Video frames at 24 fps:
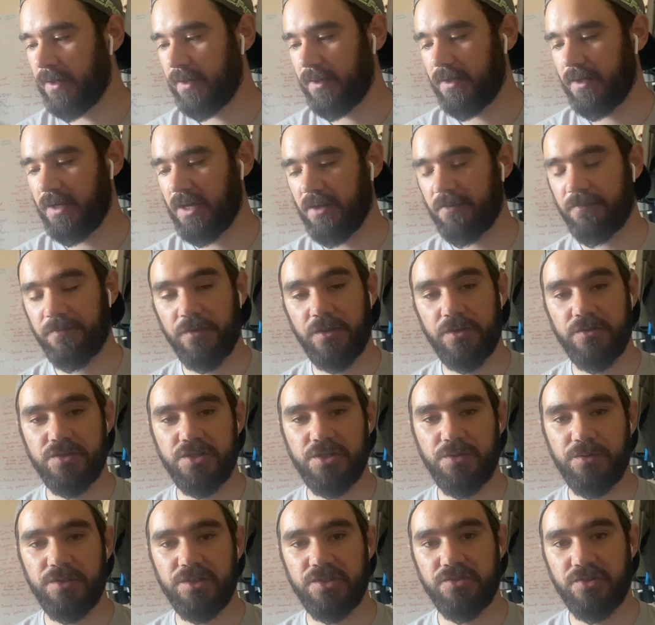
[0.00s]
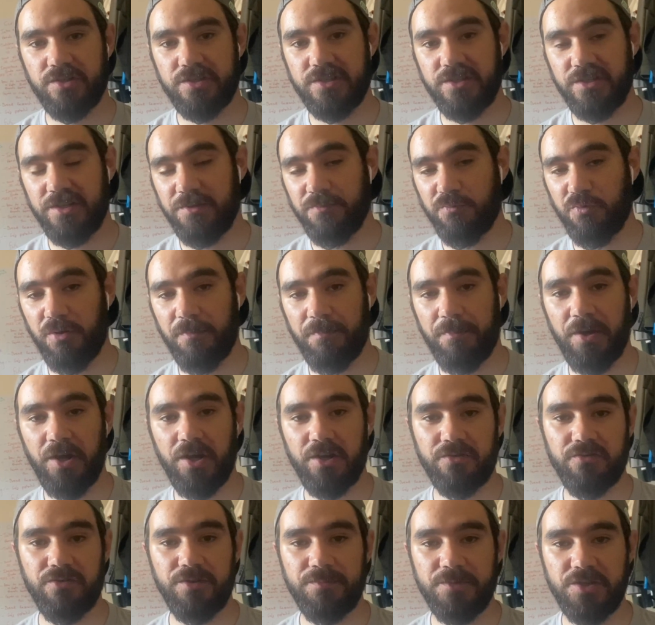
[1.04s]
Now, for those of you interested in what putter
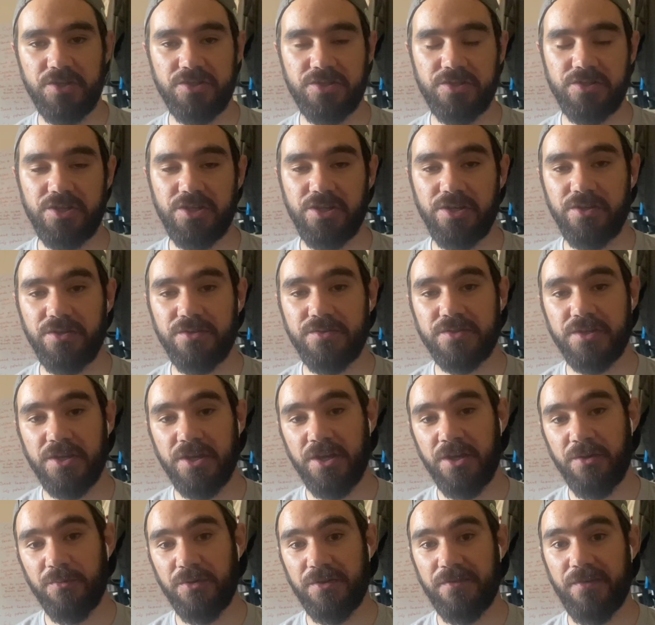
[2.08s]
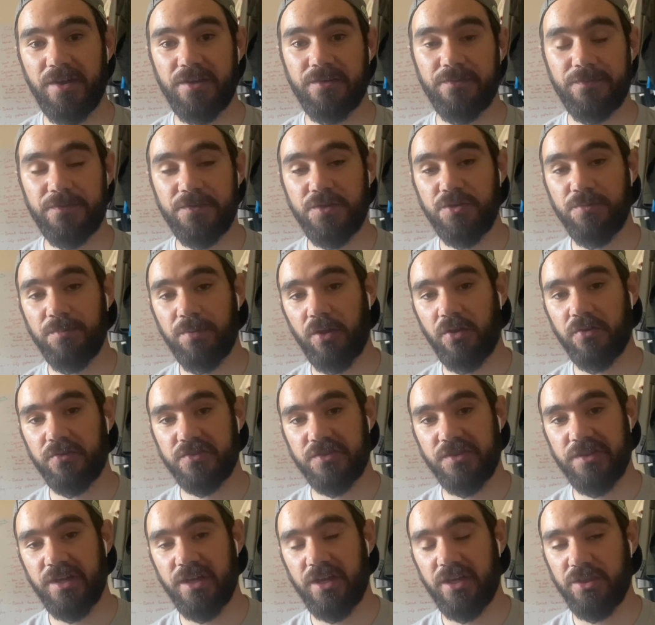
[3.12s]
grip you should use, we've had a few blogs
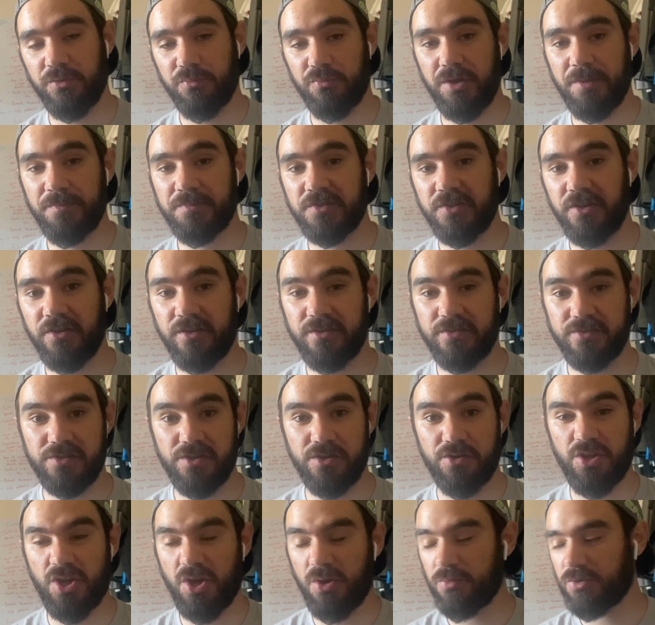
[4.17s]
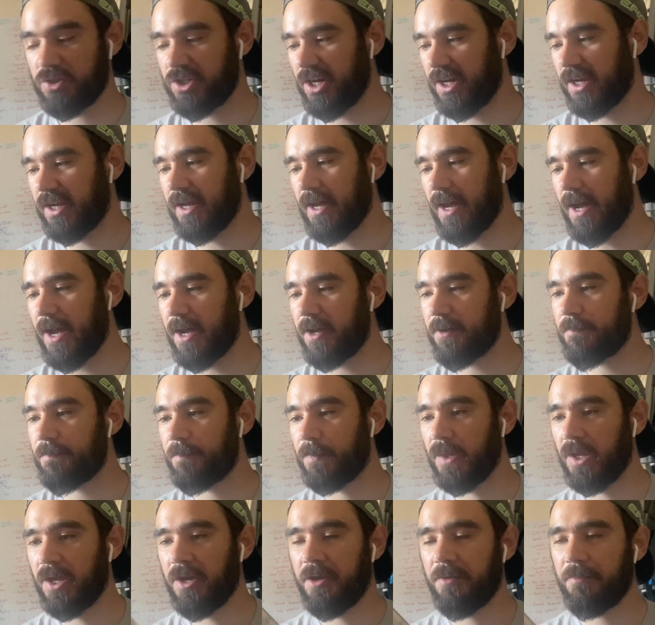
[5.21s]
on that on the website, so go check it out.
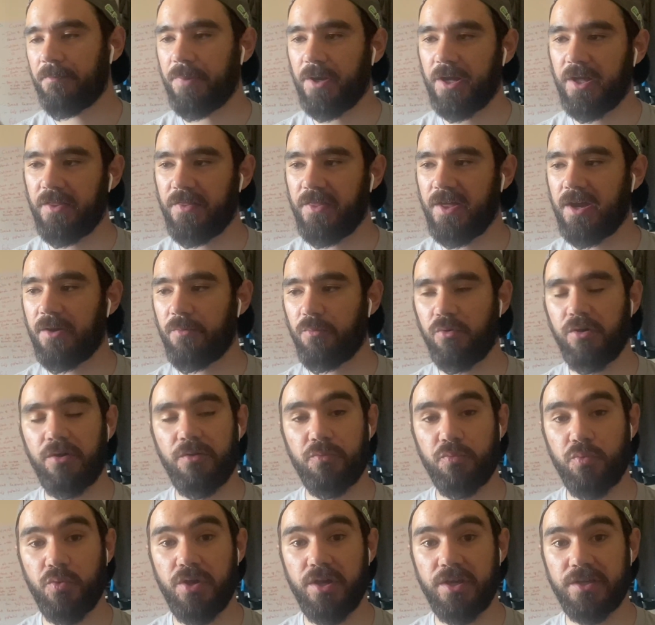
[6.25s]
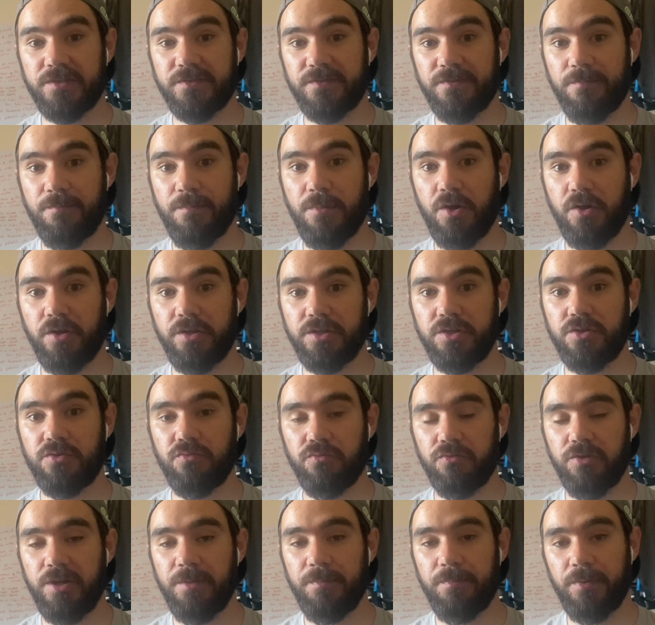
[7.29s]
But that one works for my
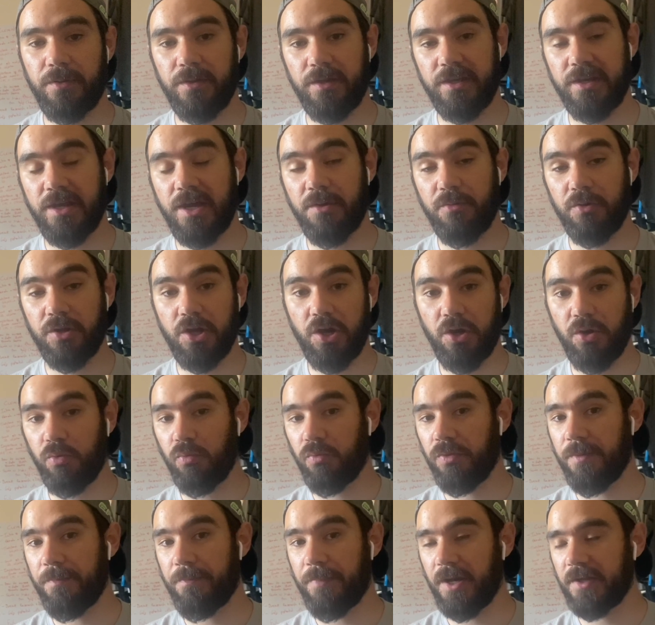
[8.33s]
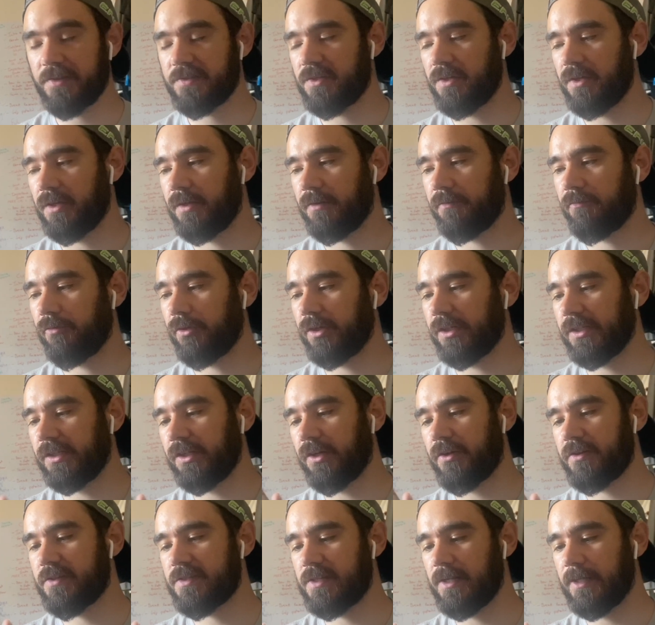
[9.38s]
grip and how I hold the putter really
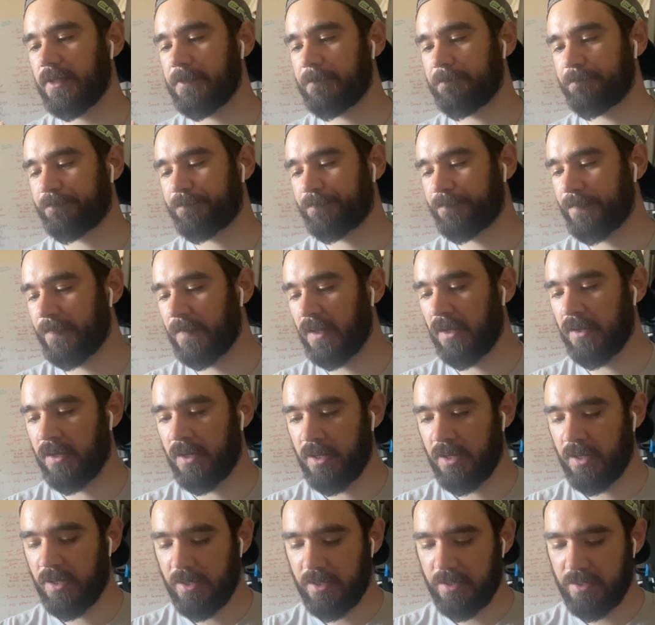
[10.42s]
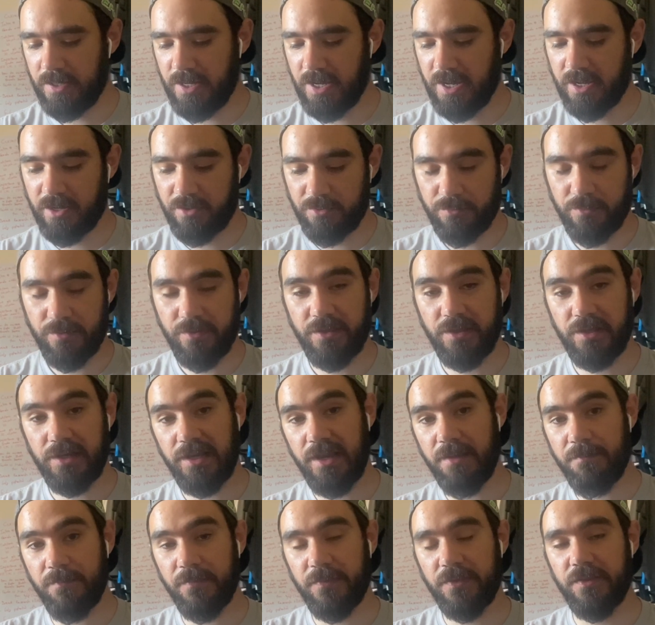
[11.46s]
nicely. Now, the
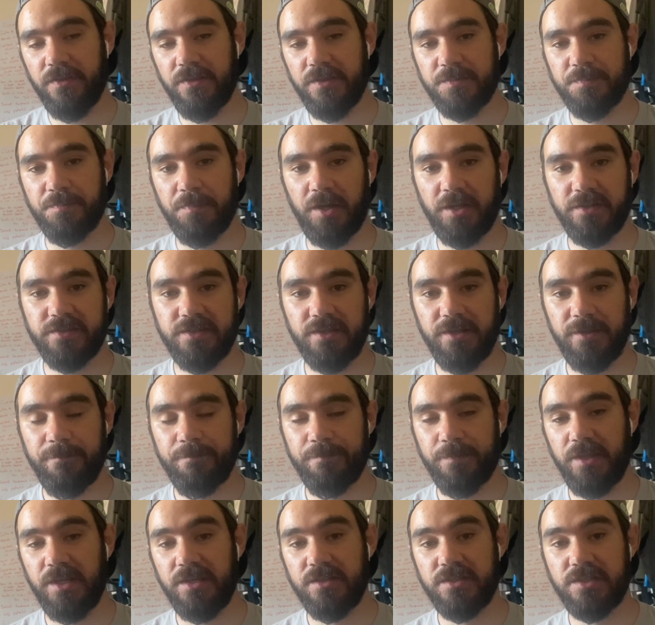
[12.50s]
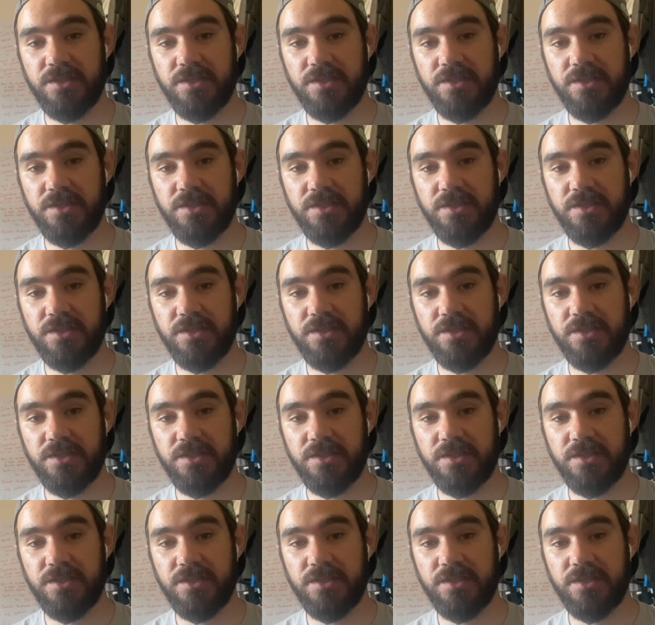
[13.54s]
length of this putter is